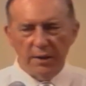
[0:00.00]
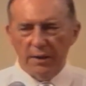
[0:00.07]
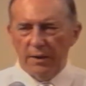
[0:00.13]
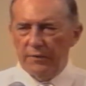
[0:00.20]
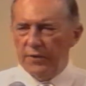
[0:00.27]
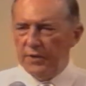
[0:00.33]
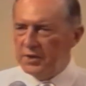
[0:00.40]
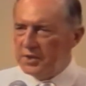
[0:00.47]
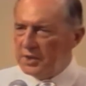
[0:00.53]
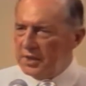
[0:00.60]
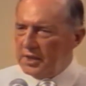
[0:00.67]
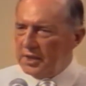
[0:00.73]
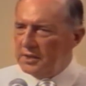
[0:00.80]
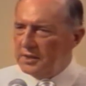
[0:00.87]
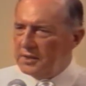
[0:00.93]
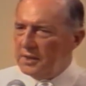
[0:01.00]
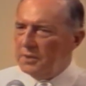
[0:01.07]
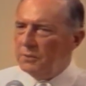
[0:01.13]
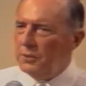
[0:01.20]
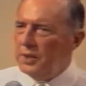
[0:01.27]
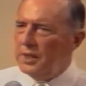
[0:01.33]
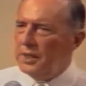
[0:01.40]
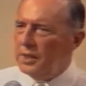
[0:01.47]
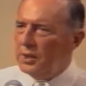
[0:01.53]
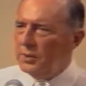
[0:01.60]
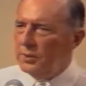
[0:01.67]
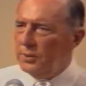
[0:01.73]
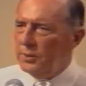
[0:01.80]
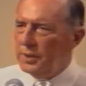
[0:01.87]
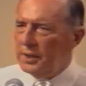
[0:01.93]
of the seeds that we
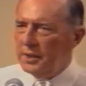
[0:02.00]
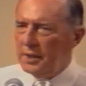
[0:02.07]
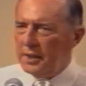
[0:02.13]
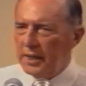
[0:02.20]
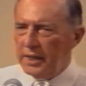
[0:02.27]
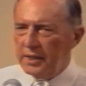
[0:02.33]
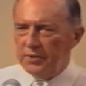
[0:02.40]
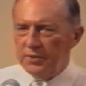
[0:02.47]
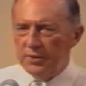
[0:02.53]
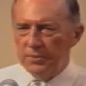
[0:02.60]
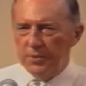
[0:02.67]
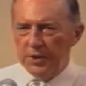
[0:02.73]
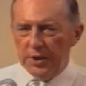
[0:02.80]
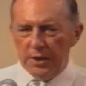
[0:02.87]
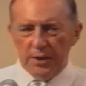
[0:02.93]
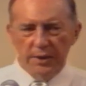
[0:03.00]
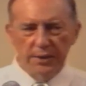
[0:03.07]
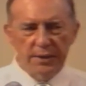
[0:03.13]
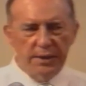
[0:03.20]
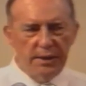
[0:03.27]
know in the natural world.